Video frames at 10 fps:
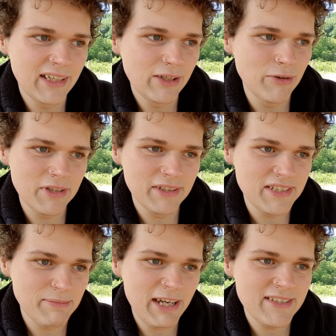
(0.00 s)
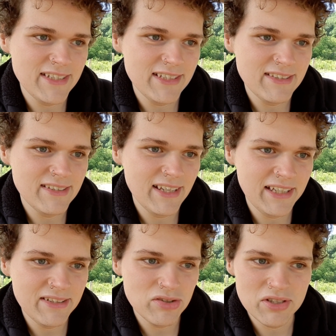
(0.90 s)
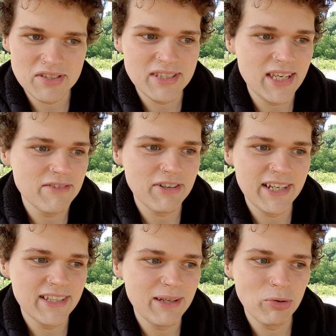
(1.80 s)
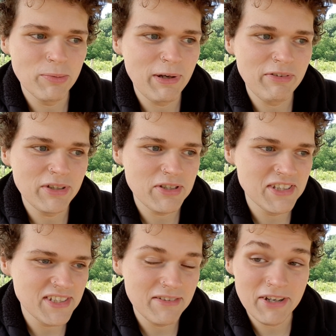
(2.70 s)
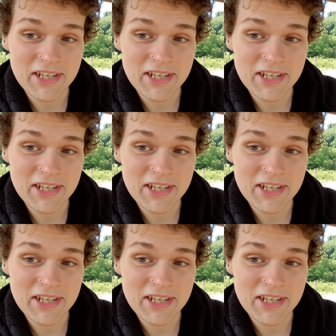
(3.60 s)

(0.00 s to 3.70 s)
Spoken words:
with all these magazines, and just see if I get more malfunctions. And if I